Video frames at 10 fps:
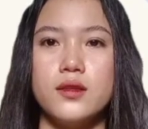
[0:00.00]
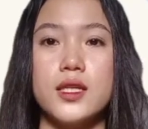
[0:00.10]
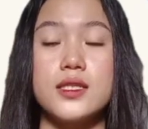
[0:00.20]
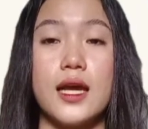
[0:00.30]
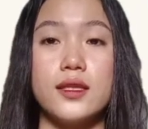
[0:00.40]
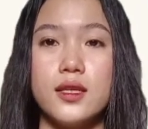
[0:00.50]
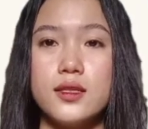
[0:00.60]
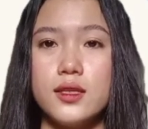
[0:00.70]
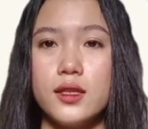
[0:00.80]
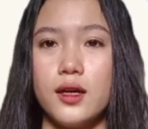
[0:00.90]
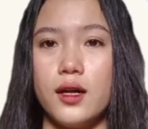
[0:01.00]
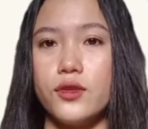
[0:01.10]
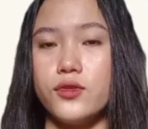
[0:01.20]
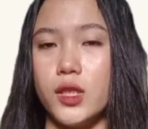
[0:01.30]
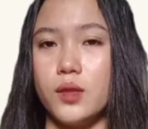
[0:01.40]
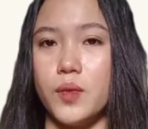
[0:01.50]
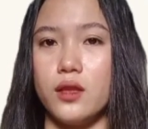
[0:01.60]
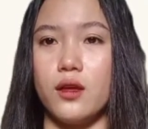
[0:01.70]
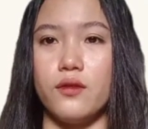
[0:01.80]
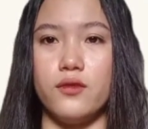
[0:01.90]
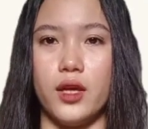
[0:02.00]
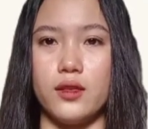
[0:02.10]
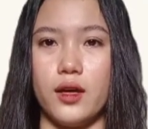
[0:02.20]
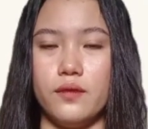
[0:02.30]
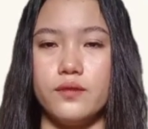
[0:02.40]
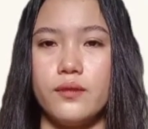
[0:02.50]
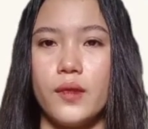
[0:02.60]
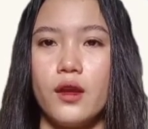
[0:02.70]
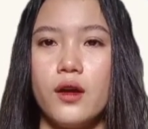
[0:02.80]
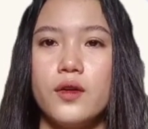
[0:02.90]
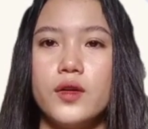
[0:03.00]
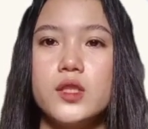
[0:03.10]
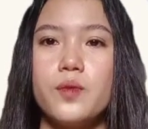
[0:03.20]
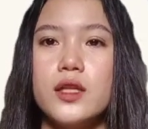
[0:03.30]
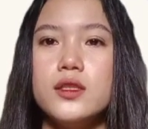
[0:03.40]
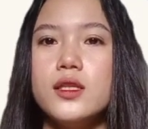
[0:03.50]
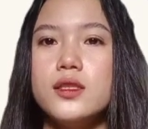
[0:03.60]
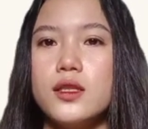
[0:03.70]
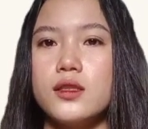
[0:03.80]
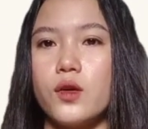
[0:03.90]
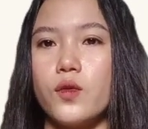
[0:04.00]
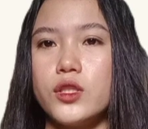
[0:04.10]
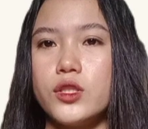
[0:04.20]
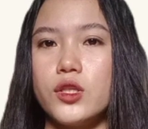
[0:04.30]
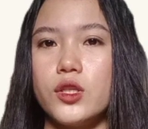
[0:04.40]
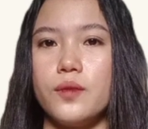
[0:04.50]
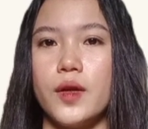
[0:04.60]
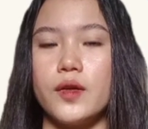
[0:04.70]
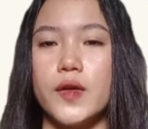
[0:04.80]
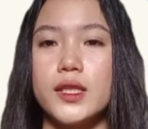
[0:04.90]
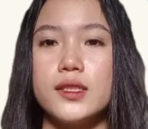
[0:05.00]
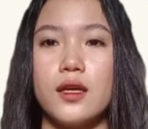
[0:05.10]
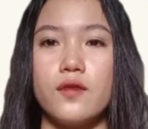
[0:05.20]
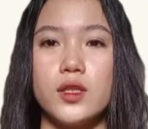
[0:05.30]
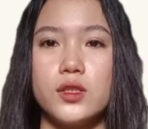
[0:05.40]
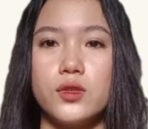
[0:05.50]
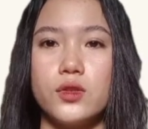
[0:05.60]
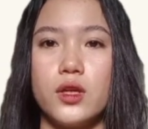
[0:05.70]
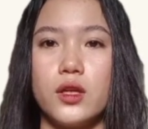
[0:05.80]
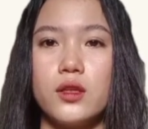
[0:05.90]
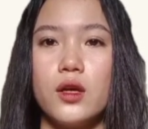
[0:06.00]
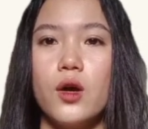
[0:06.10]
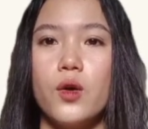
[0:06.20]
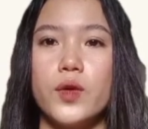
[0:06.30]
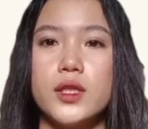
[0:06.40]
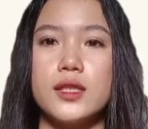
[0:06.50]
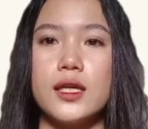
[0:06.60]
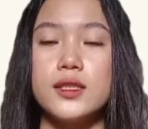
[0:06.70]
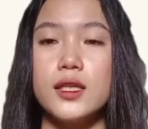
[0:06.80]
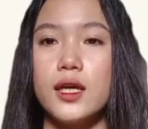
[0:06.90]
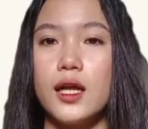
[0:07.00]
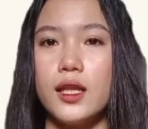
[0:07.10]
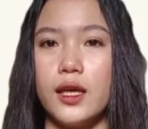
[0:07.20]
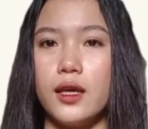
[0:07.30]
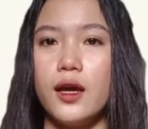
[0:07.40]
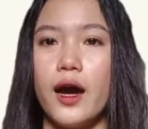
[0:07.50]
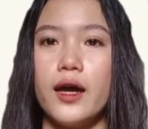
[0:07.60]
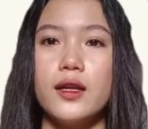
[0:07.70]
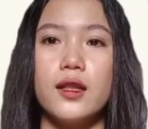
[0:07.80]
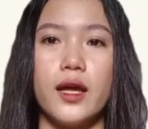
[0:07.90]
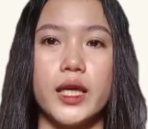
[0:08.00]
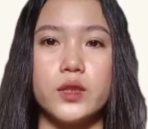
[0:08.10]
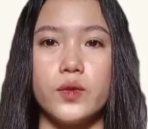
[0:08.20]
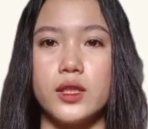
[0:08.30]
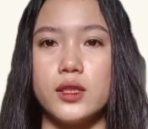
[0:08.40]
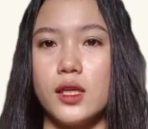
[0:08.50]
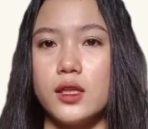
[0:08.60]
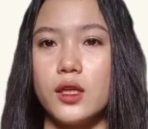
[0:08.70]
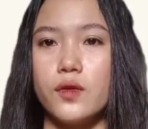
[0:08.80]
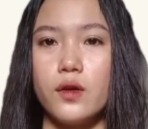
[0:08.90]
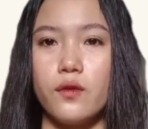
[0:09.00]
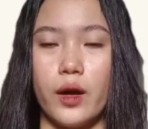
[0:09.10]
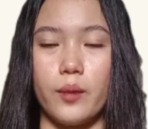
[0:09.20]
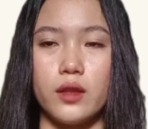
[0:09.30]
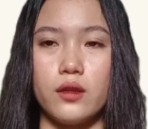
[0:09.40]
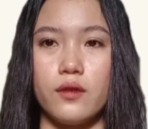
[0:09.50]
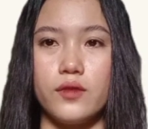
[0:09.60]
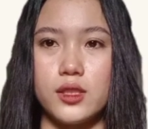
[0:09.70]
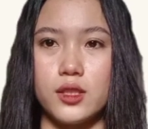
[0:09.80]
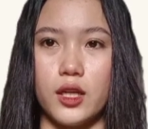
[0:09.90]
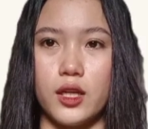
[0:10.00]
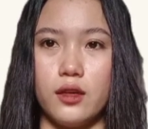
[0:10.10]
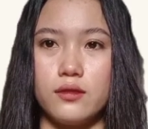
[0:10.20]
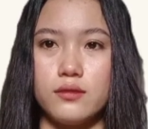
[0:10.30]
The statistical treatment of data. Respondents in the questionnaire by grade 7 student were statistically analyzed with the data requirement of the study.